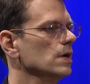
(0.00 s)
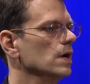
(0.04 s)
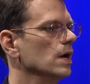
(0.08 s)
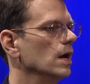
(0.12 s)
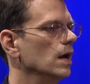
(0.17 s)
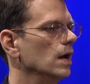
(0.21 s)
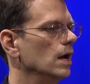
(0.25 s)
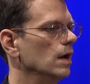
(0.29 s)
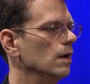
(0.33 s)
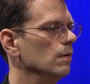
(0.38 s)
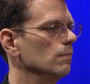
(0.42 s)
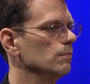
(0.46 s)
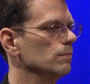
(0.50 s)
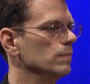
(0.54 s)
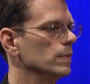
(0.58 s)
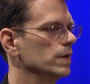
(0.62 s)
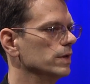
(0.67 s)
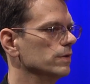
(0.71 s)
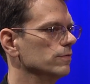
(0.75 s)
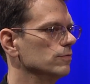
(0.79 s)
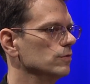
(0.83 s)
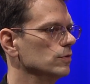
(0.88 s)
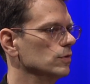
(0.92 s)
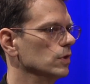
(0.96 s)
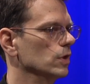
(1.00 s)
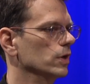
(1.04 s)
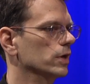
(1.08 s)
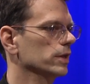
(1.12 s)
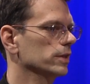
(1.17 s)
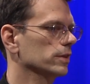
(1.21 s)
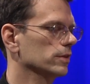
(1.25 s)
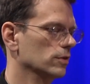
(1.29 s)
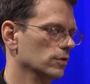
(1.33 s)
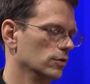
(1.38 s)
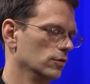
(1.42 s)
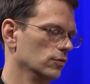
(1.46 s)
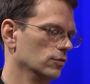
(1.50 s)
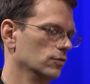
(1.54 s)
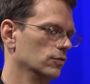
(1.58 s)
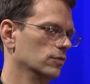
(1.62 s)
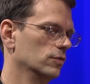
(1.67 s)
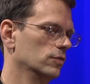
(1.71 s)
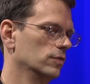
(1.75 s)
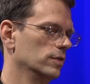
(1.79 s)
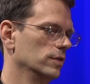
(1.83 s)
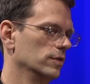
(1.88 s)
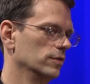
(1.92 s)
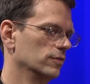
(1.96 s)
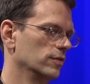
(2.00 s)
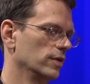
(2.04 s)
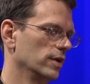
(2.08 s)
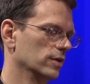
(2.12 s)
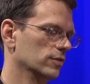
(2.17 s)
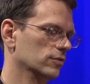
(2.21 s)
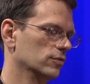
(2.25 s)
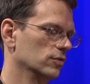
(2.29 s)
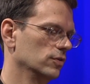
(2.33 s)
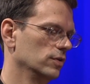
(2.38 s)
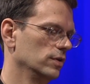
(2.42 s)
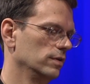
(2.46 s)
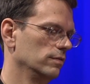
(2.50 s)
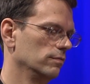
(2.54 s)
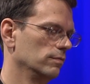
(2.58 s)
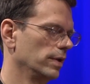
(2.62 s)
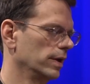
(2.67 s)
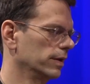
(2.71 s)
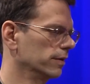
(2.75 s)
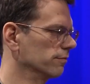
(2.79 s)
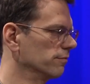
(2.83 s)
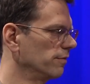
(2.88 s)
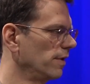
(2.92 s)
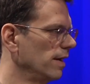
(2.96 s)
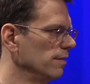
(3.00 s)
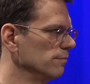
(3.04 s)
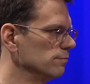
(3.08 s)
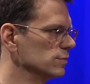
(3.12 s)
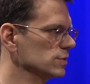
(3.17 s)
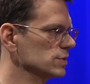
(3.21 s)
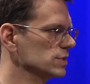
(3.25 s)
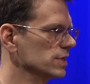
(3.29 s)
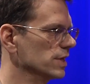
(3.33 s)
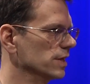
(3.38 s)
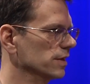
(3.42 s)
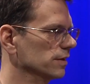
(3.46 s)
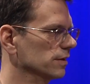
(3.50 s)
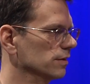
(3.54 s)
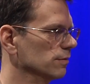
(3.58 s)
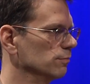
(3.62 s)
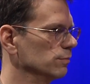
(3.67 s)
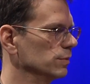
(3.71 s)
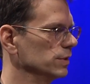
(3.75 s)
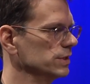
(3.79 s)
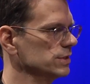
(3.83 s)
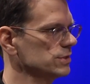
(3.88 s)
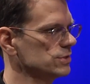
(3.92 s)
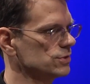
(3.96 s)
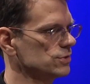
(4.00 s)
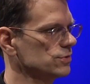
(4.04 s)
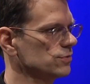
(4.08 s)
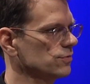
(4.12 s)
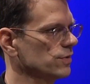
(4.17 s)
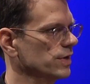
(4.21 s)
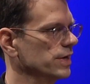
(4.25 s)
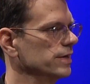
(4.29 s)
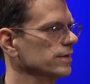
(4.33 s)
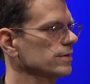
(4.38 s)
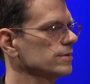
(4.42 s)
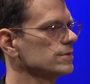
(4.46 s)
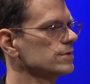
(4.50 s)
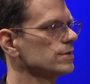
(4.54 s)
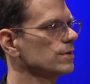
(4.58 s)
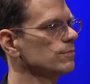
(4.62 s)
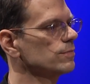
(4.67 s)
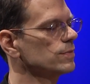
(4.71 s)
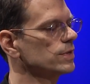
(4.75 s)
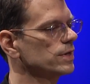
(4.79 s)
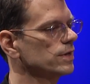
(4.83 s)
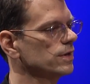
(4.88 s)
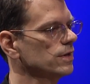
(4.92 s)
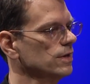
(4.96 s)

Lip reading: But if you look at those, there's actually like 5% completion rate or something.